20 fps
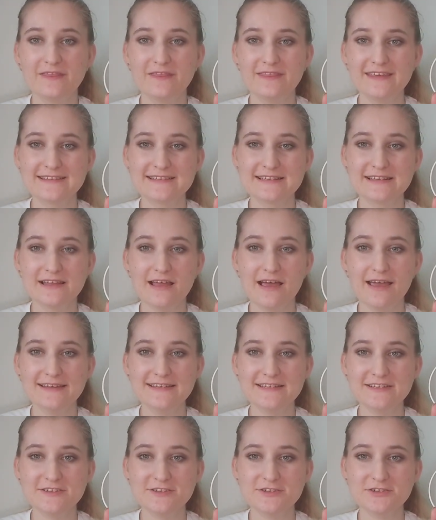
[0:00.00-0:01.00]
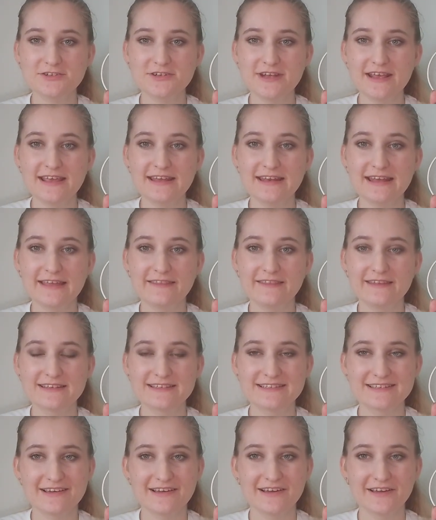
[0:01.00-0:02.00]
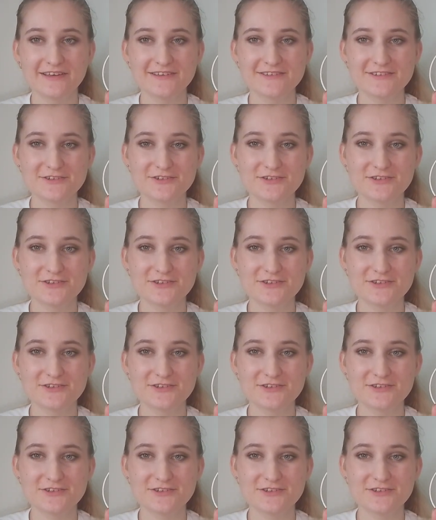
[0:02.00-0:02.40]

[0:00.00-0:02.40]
this lightest shade and this darkest